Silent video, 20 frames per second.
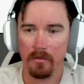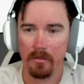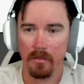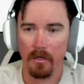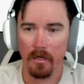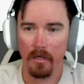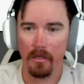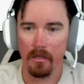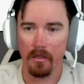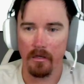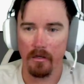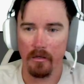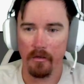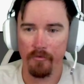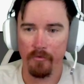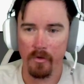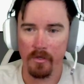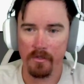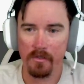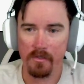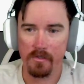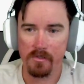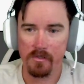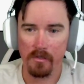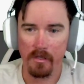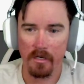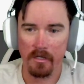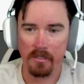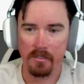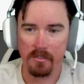And then if you hit the
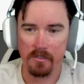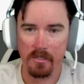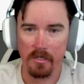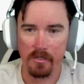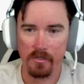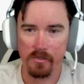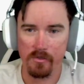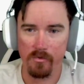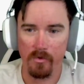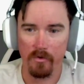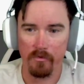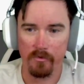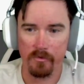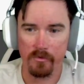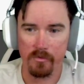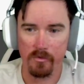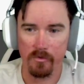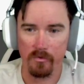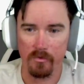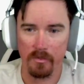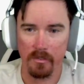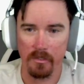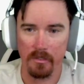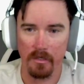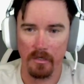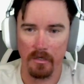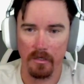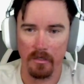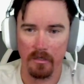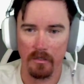select, it takes you over to
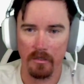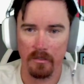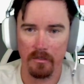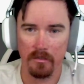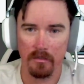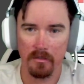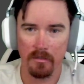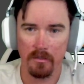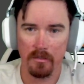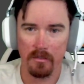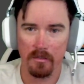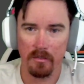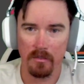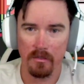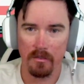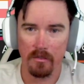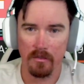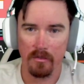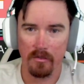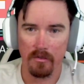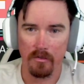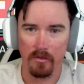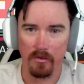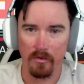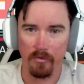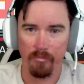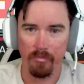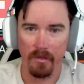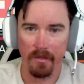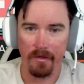the
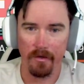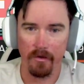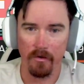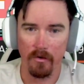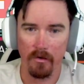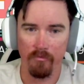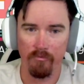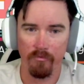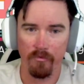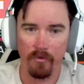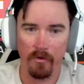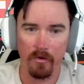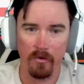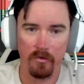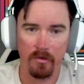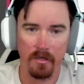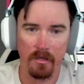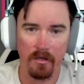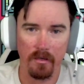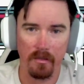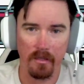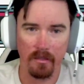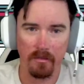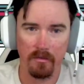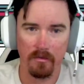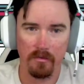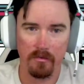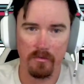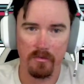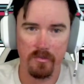player info, kind of like
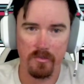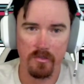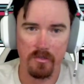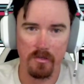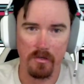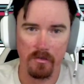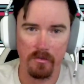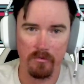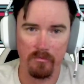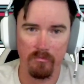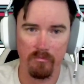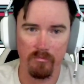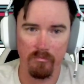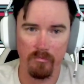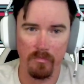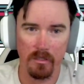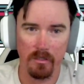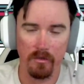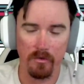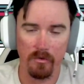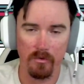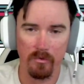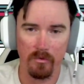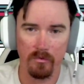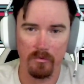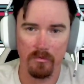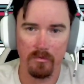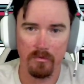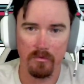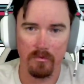start menu,
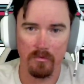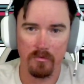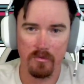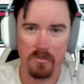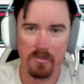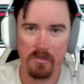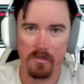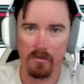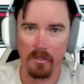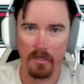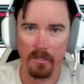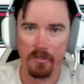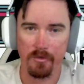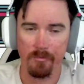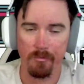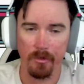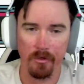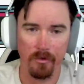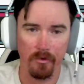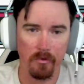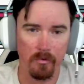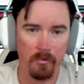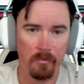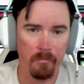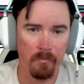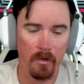select menu.